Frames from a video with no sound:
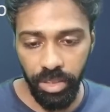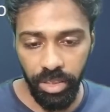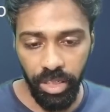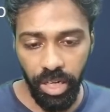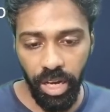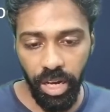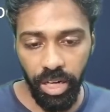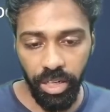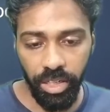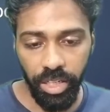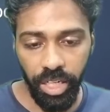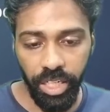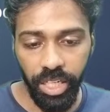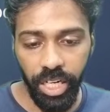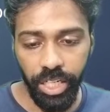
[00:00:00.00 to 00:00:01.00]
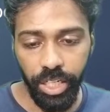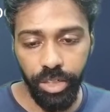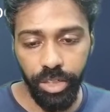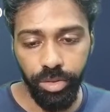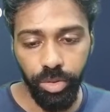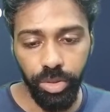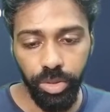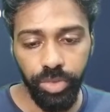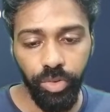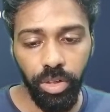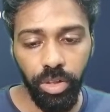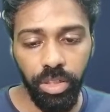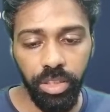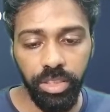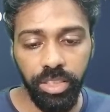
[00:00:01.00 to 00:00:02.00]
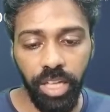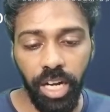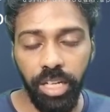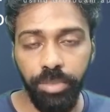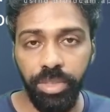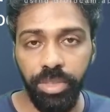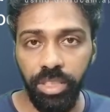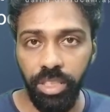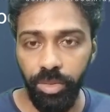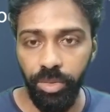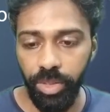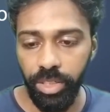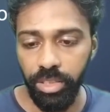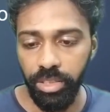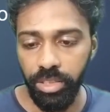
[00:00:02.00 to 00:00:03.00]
and dedicated zones for startups and innovators.